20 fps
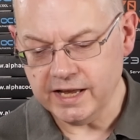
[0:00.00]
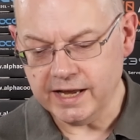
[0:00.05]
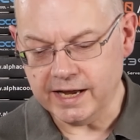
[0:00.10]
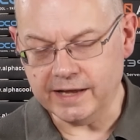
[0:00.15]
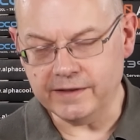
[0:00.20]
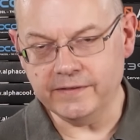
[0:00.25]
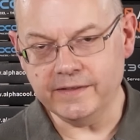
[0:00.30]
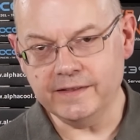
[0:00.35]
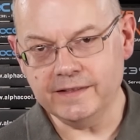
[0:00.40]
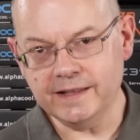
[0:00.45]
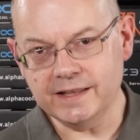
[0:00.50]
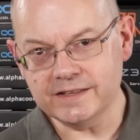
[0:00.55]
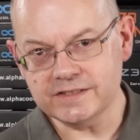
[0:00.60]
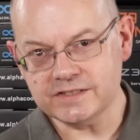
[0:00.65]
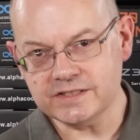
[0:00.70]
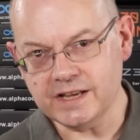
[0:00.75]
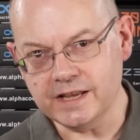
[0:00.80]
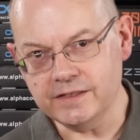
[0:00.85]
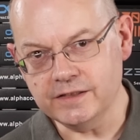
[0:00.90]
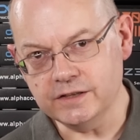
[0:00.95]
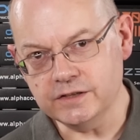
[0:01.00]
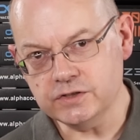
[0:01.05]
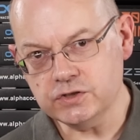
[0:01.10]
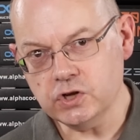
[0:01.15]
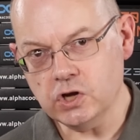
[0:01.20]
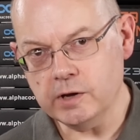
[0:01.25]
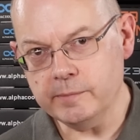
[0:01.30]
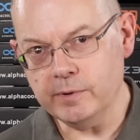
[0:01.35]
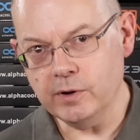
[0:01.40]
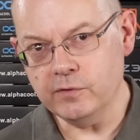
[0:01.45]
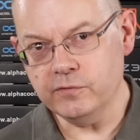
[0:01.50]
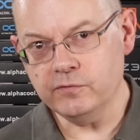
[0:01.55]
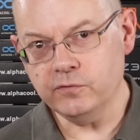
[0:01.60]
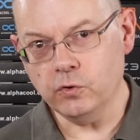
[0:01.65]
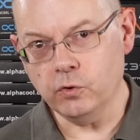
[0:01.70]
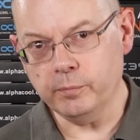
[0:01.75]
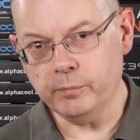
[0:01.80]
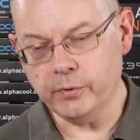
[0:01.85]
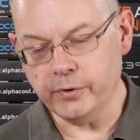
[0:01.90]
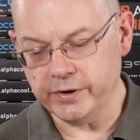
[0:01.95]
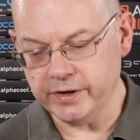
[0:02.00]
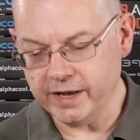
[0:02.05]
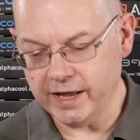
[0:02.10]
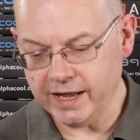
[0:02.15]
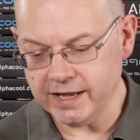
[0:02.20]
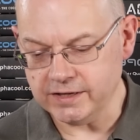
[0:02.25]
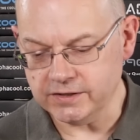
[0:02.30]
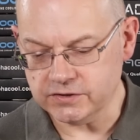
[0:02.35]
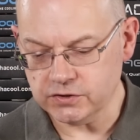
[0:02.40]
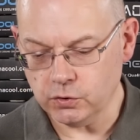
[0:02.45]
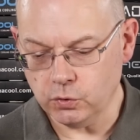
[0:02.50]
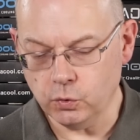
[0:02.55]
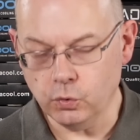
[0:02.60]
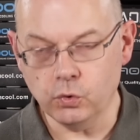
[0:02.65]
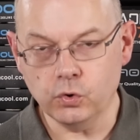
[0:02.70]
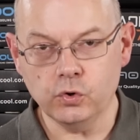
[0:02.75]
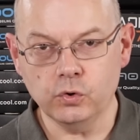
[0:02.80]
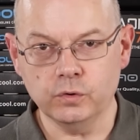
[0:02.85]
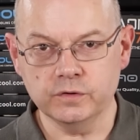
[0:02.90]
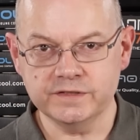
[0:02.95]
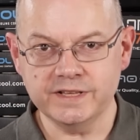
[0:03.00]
and then let's take the turbo 4.8 all cores.